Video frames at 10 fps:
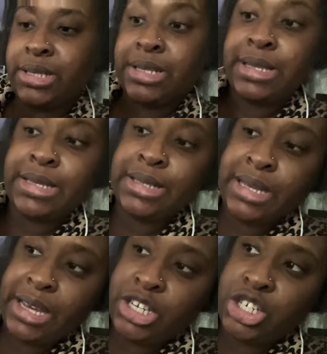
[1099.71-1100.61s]
It says
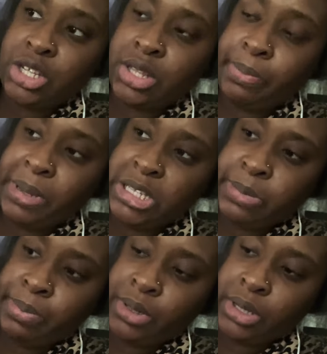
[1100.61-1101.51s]
teach the peace
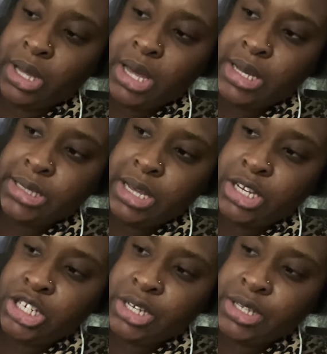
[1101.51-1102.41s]
book,
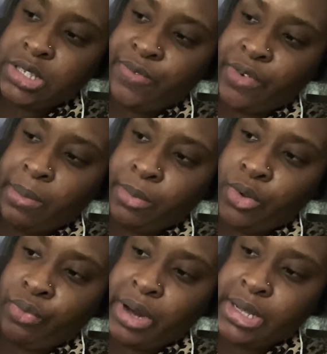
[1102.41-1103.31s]
teachings from
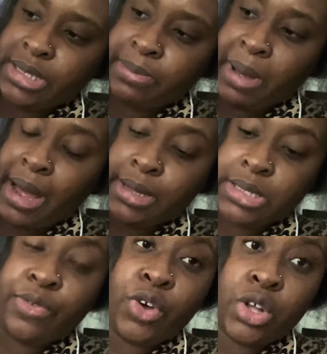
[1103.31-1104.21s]
greatest minds
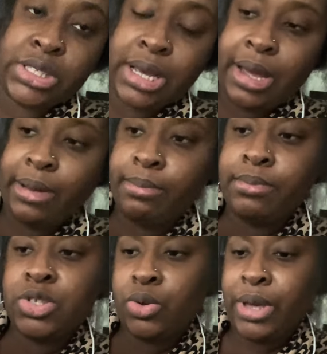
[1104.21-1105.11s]
of all time.
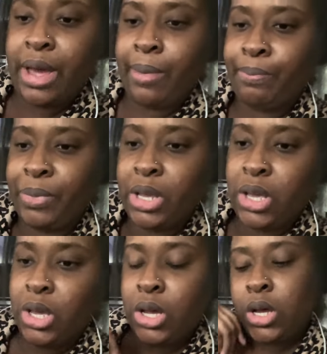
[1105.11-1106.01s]
So yeah.
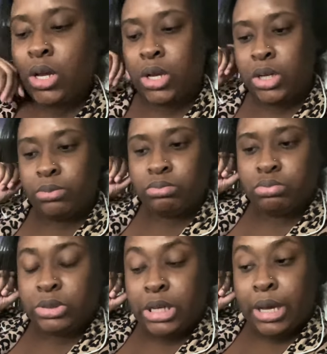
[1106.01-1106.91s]
Um,
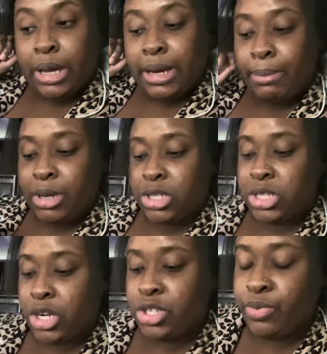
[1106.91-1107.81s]
yeah, and I'm going to
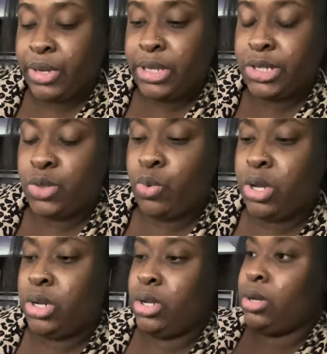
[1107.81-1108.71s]
start to read this
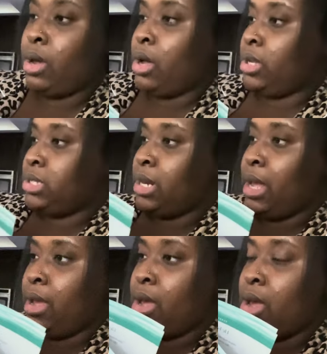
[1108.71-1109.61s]
one uh,
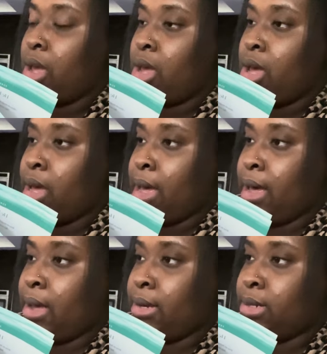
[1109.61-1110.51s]
today
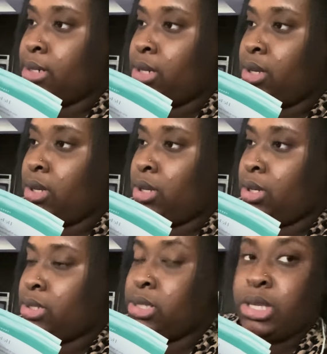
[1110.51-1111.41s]
and
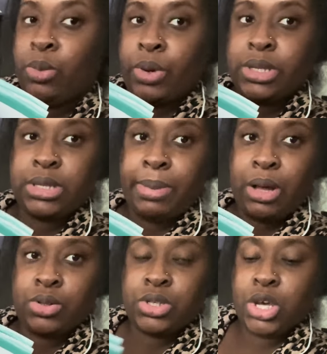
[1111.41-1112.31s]
see what it's
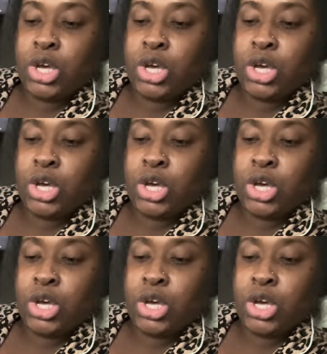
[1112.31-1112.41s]
about.